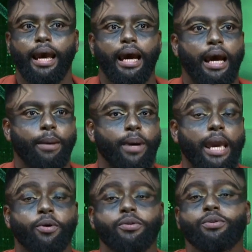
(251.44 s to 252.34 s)
Um,
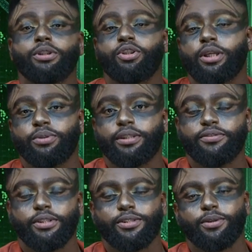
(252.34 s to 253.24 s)
I'm also a
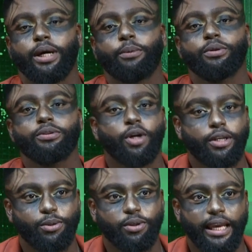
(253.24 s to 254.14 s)
shapeshifter, so I will
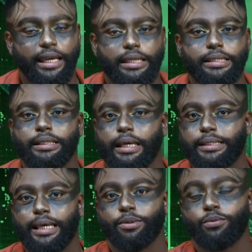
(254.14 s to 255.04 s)
not look like this the next
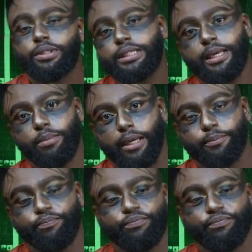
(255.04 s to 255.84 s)
time you will see me.